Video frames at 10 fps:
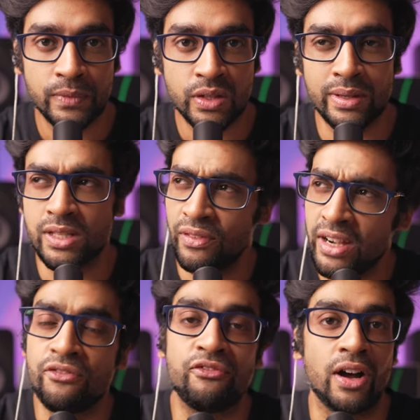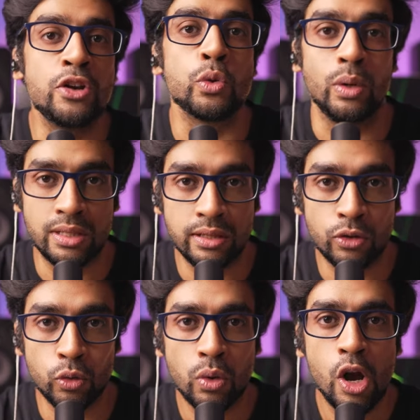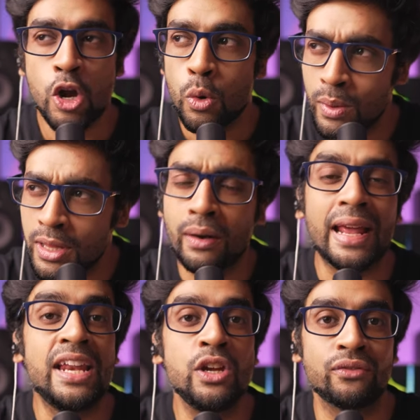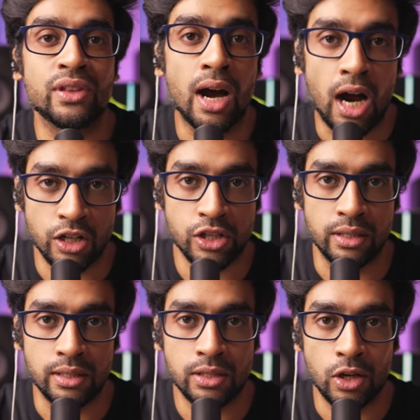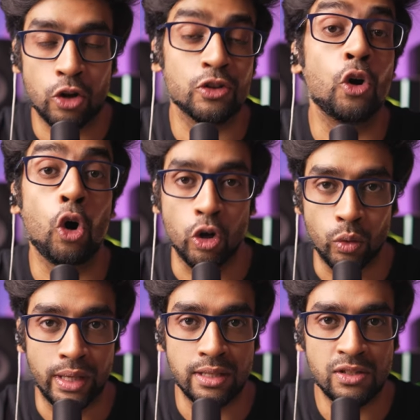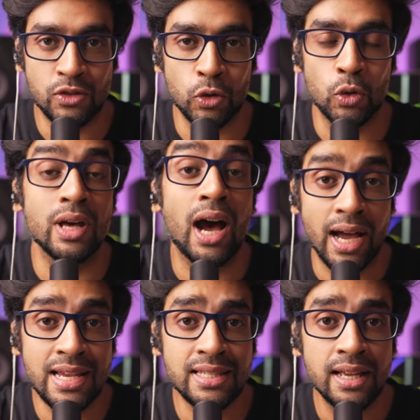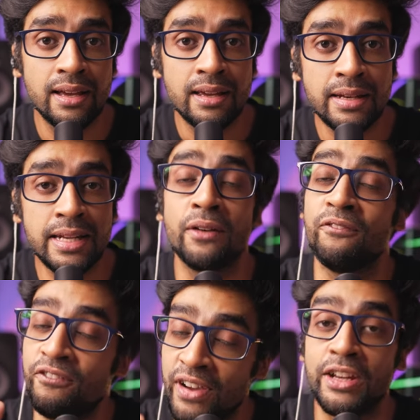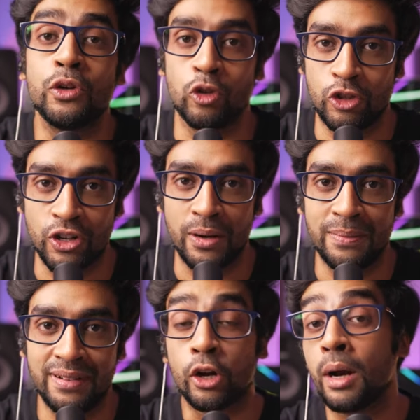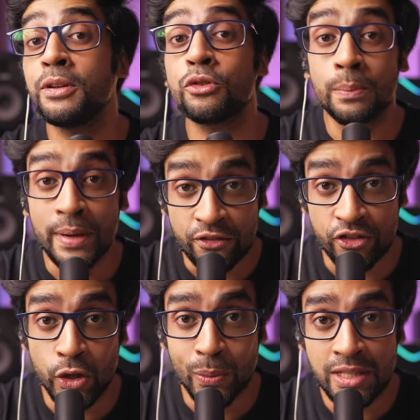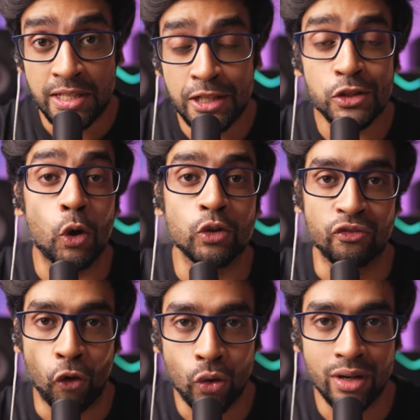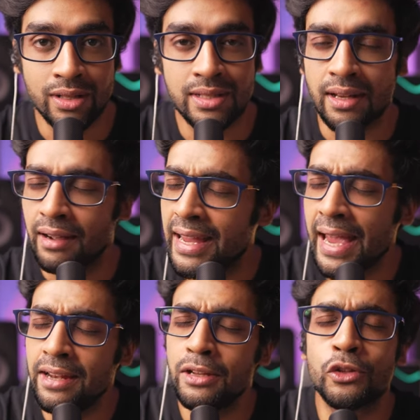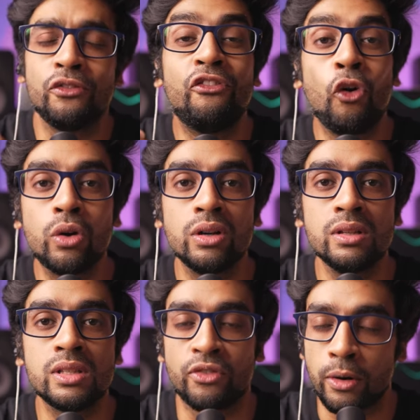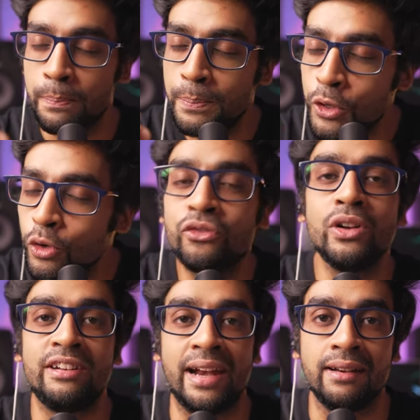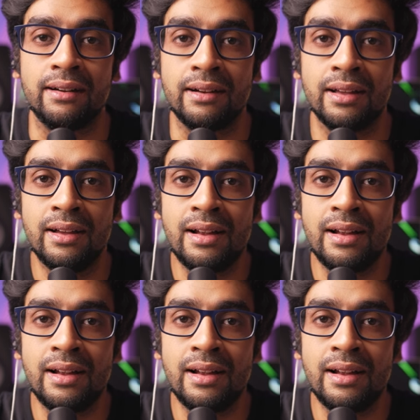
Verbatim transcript: so it's very fun to listen to without any of the harshness or the hollowness. So the highs did a very good job. Now, coming to the mid frequencies or the vocals, again, the vocals were beautifully rendered